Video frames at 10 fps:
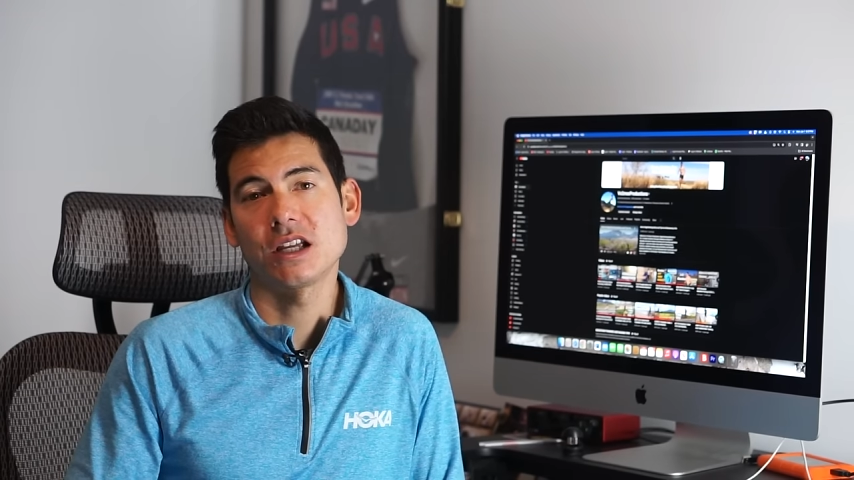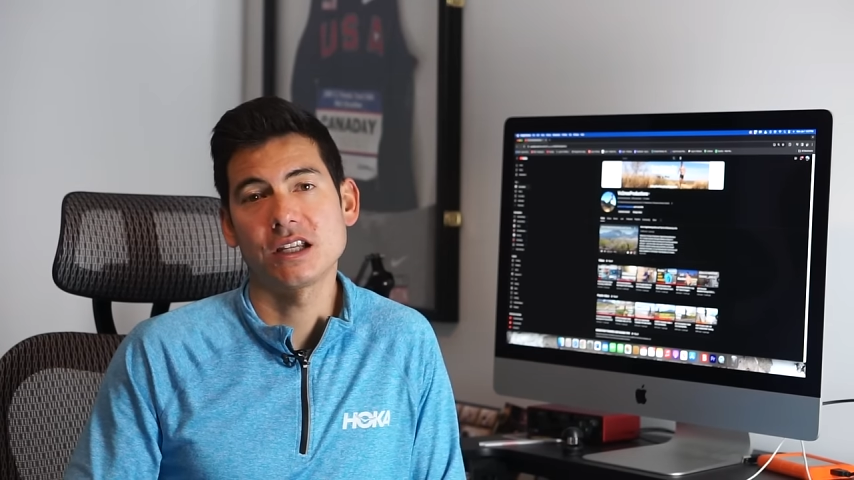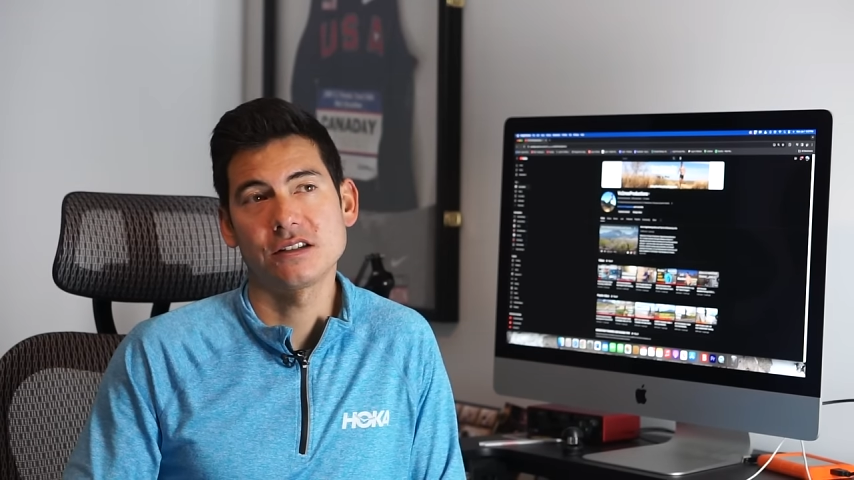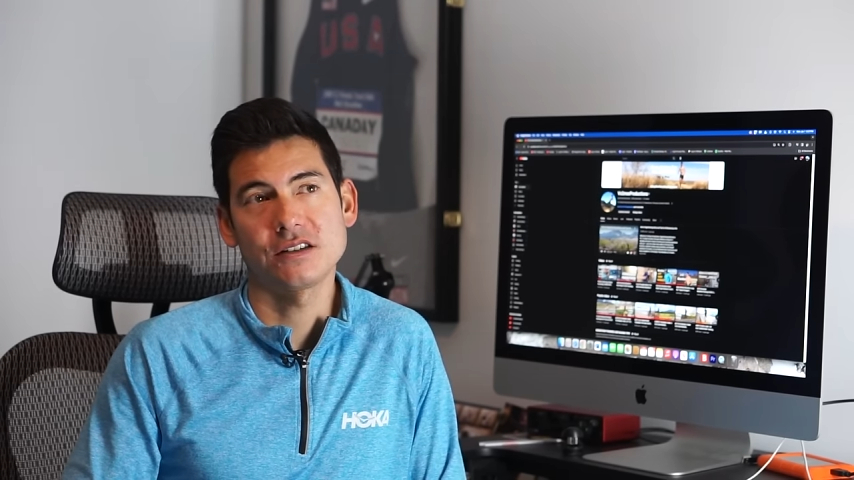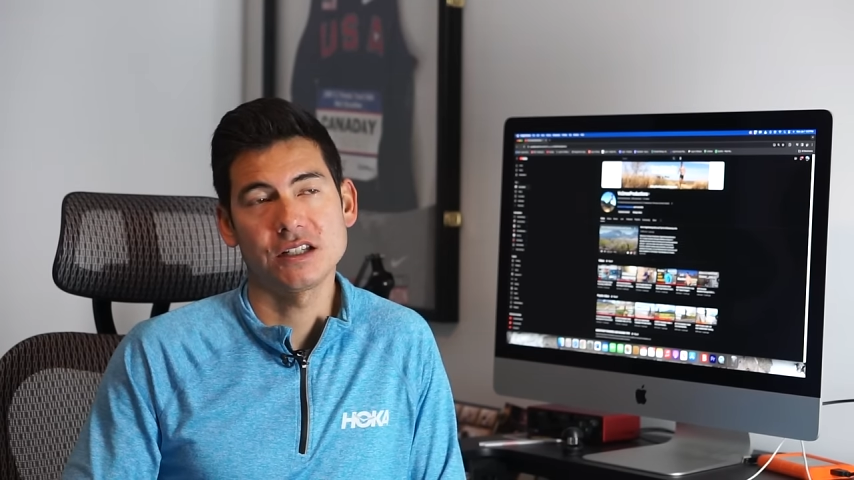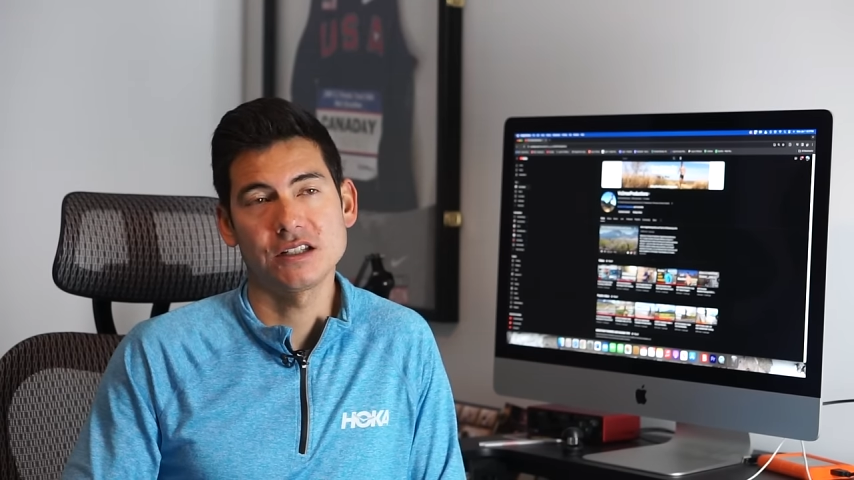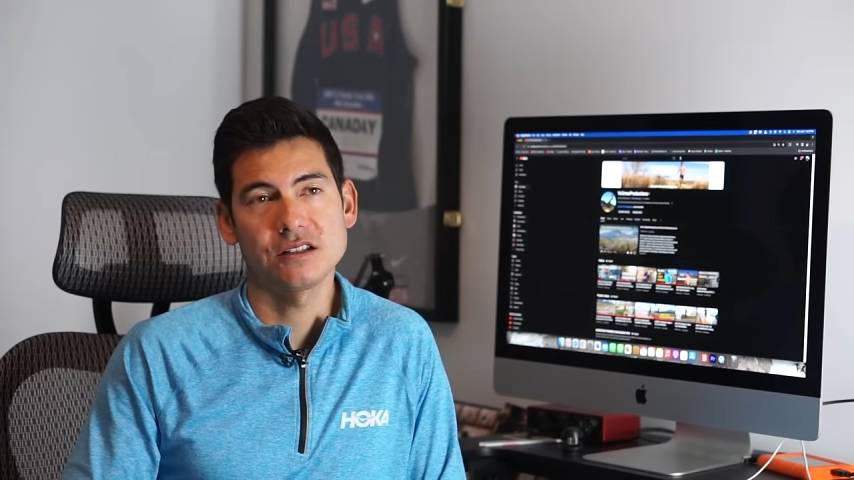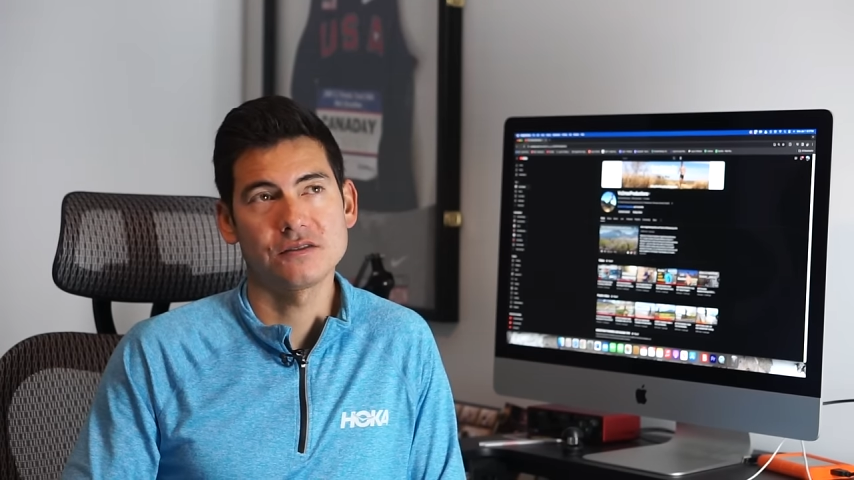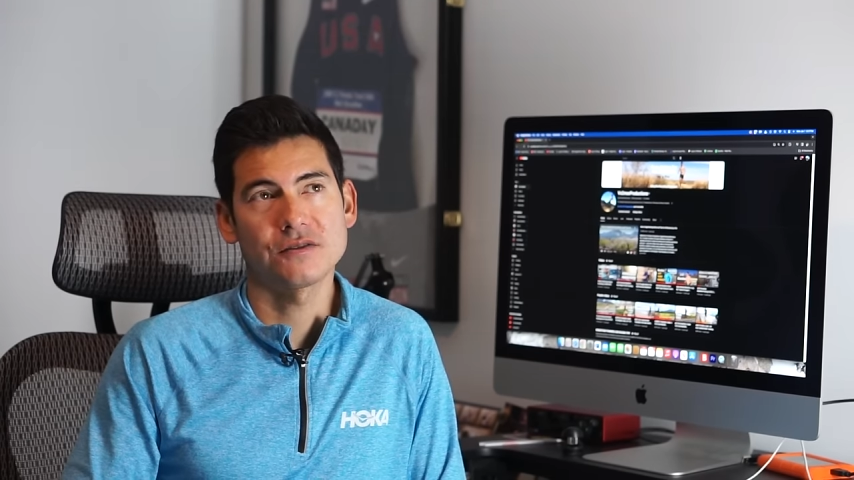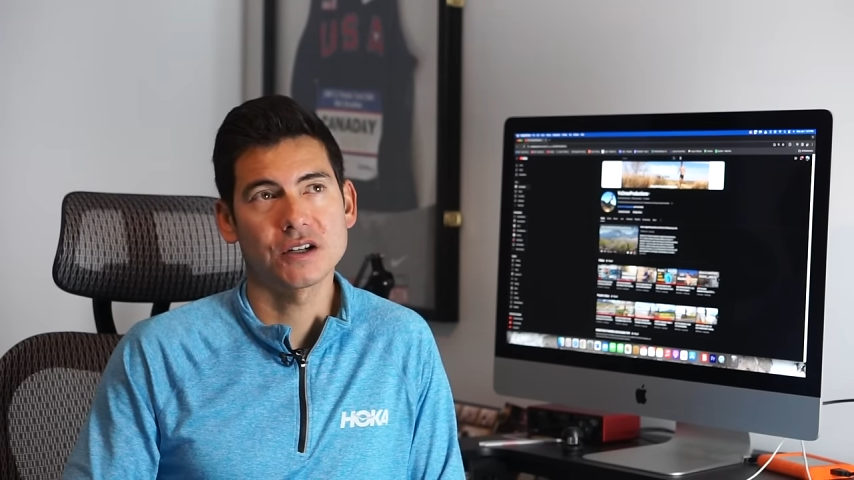and they
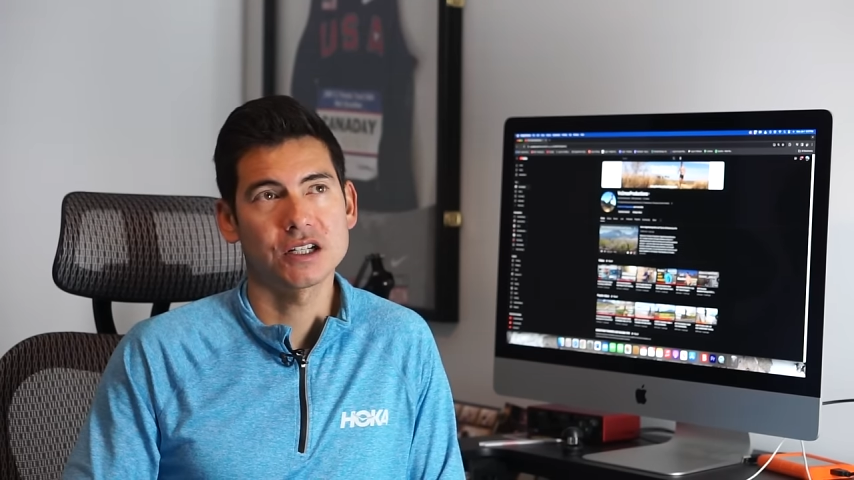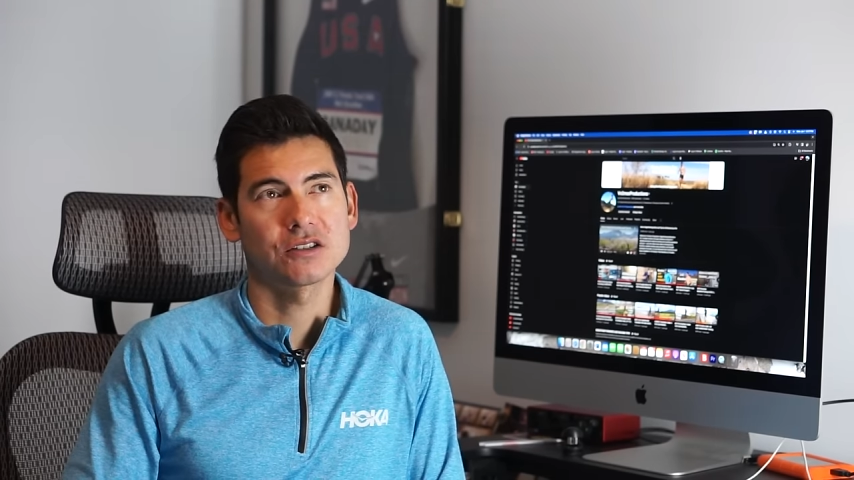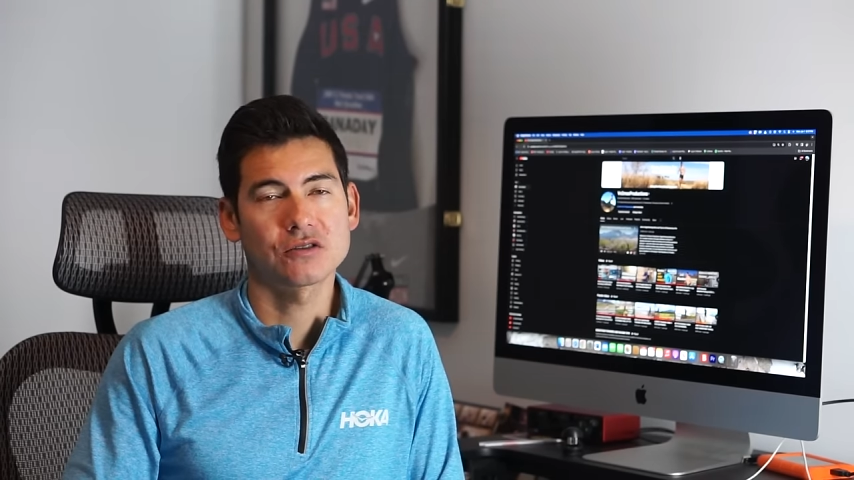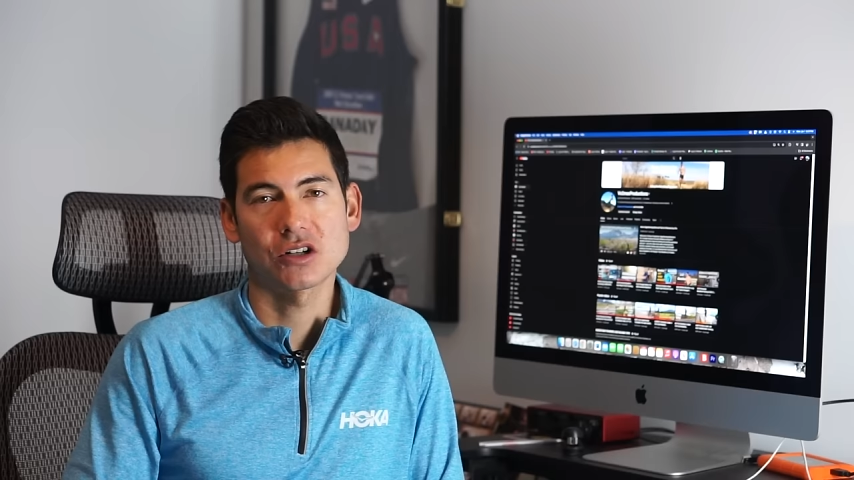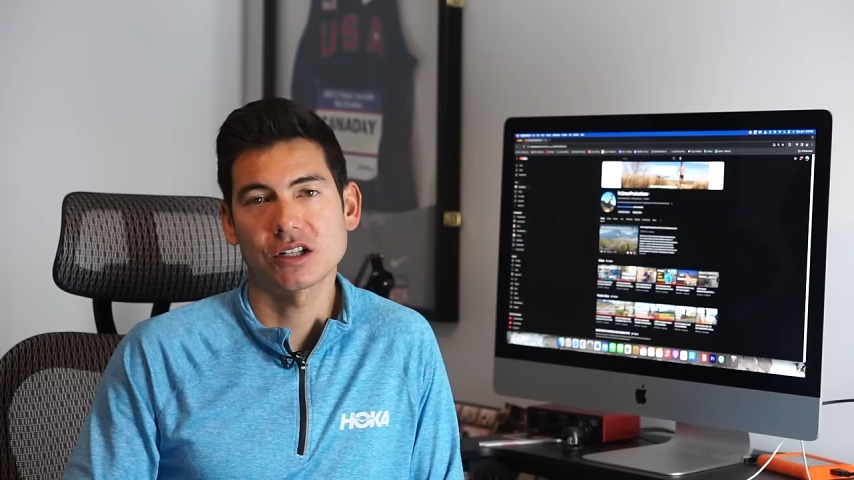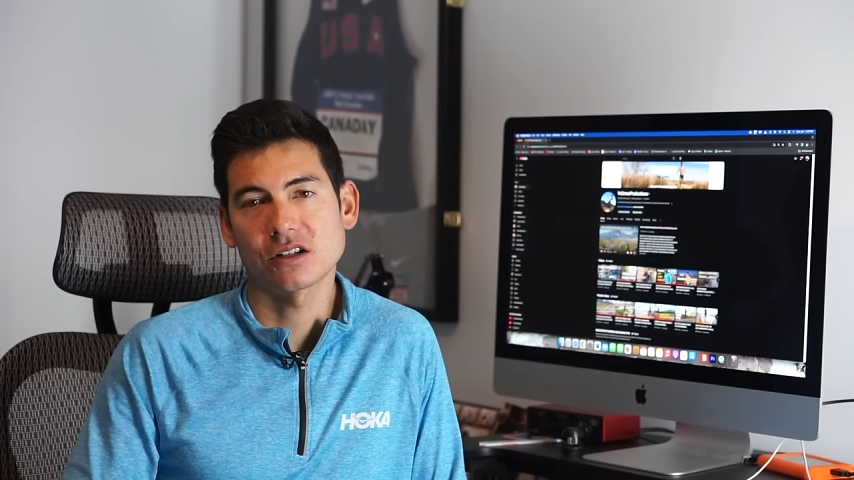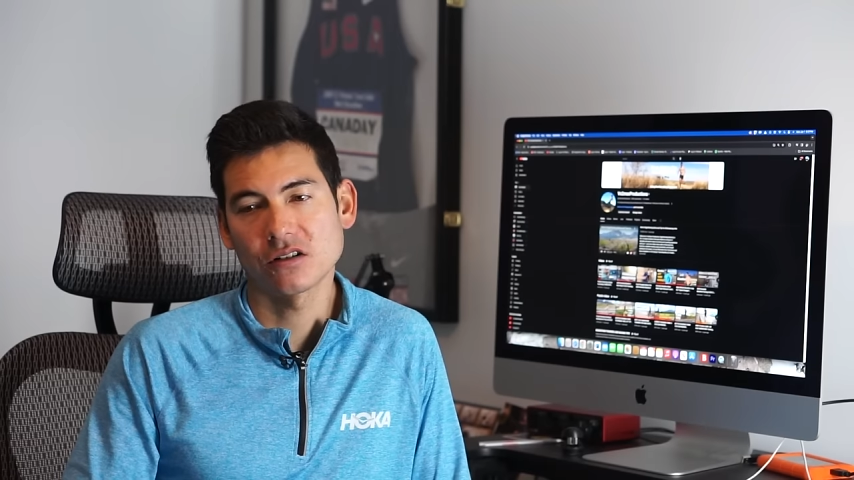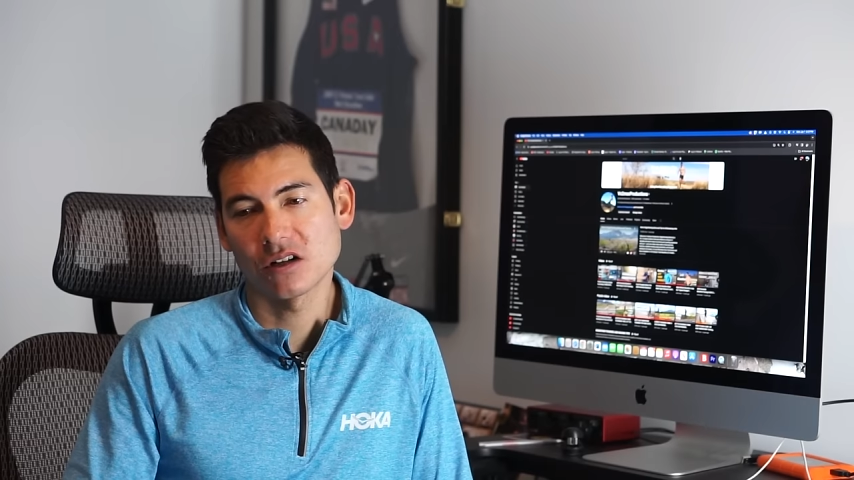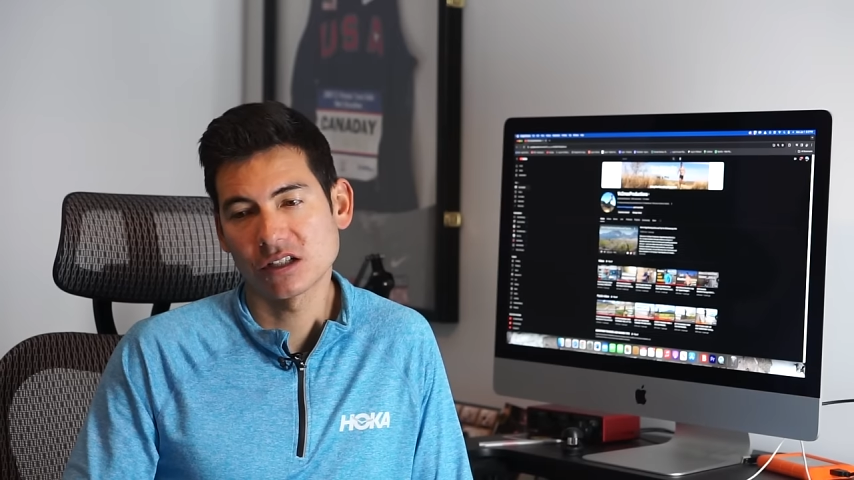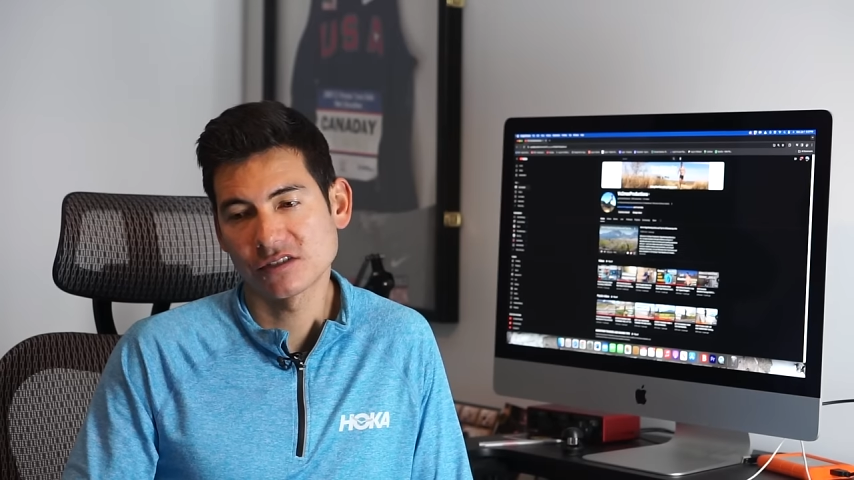didn't find chronic
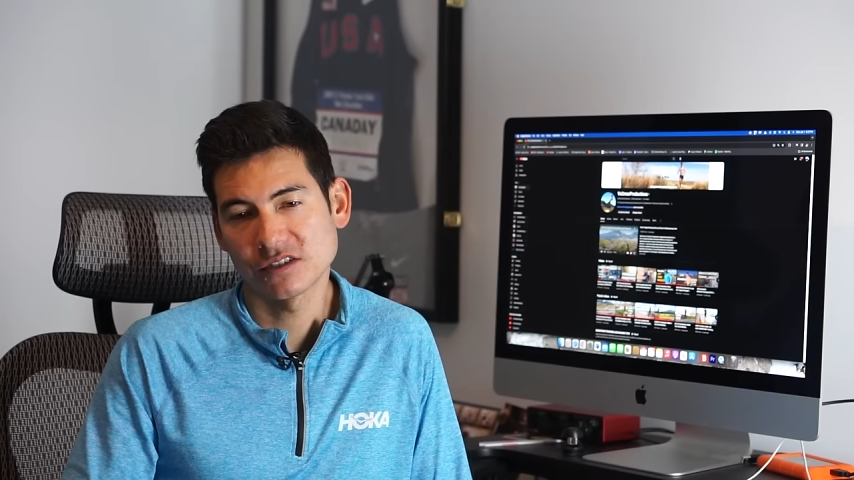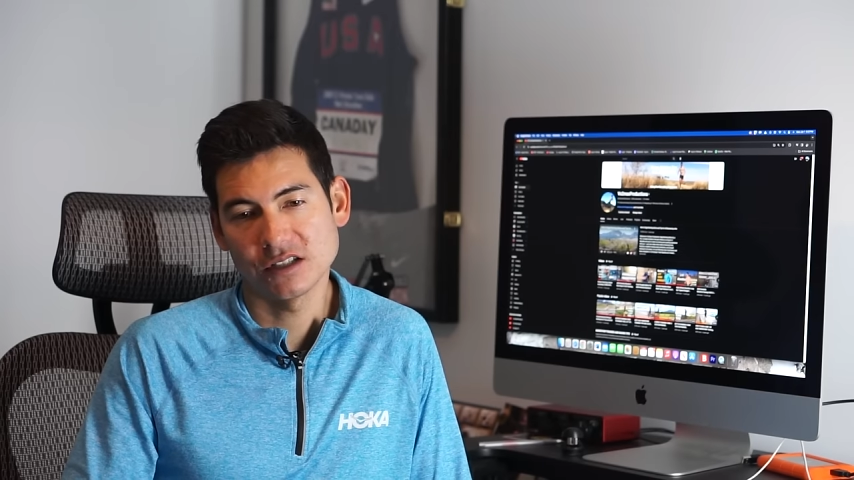clots,